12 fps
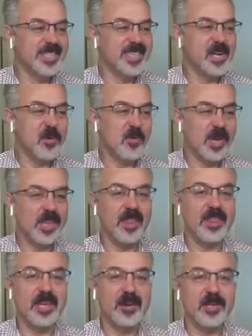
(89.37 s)
you know, one of
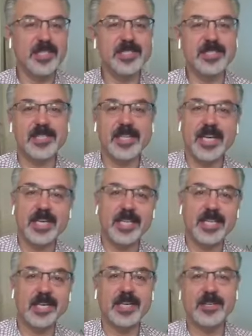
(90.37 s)
the theories that
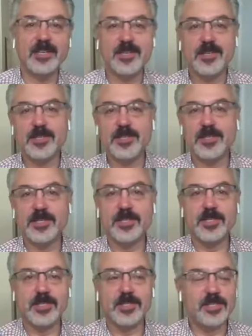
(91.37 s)
that
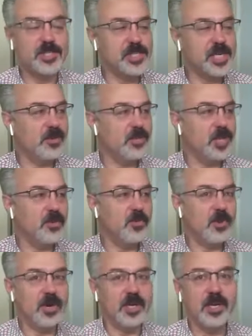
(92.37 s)
shared the
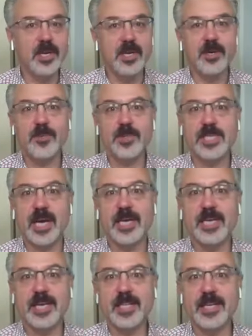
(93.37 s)
award was the
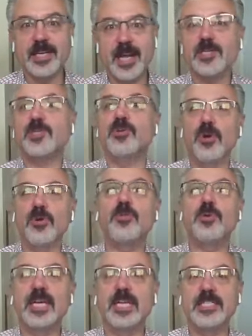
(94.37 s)
idea that yes, growth
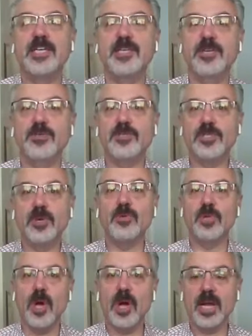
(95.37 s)
will continue so
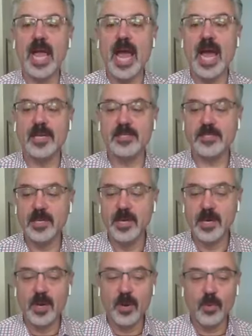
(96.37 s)
long as
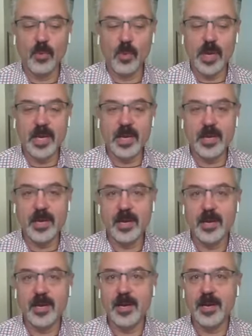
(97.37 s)
we